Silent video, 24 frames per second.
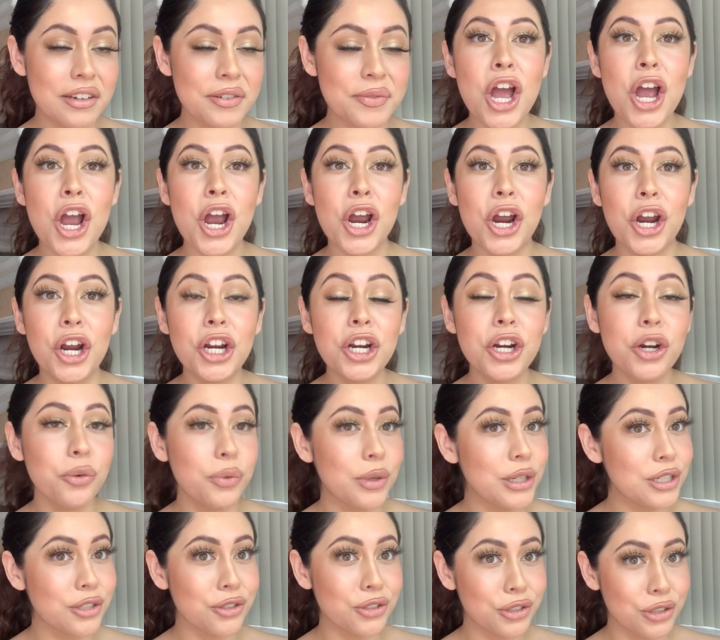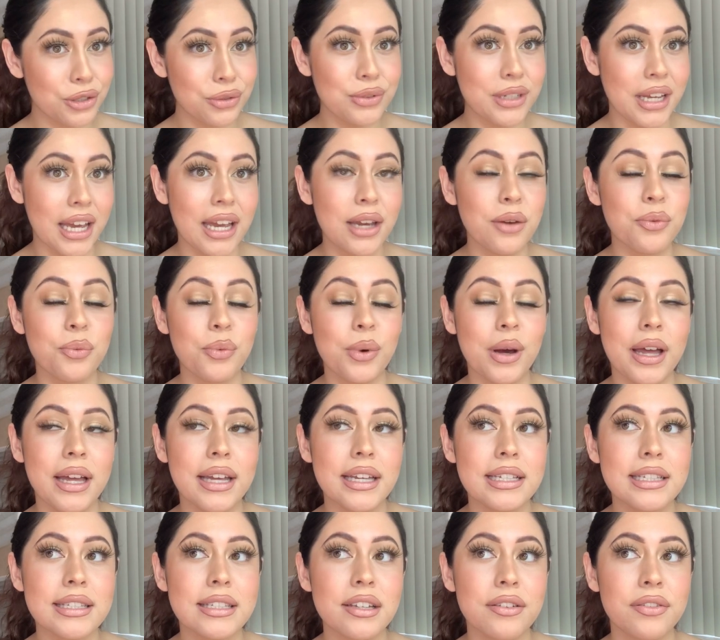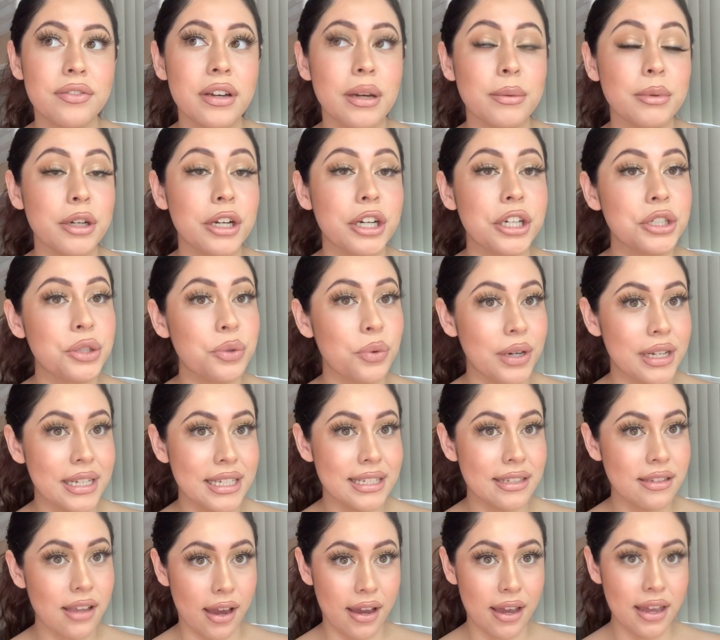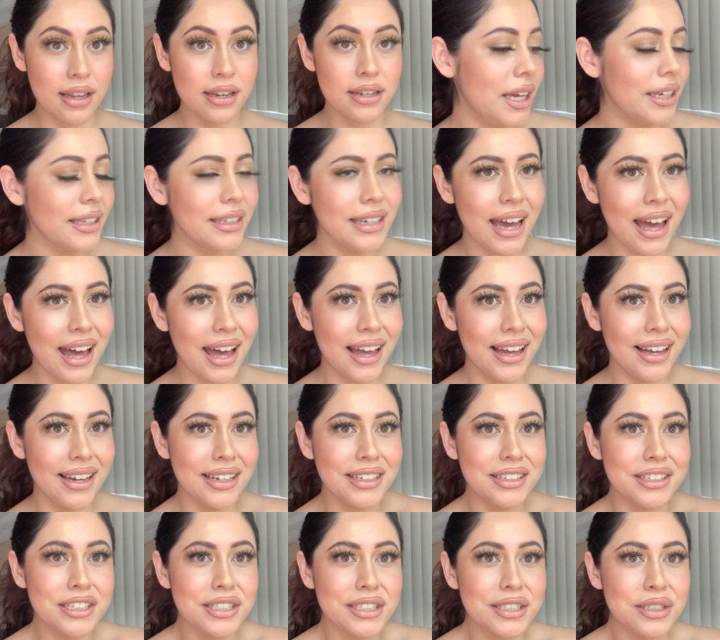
Her original due date was February 22nd. Yeah, I just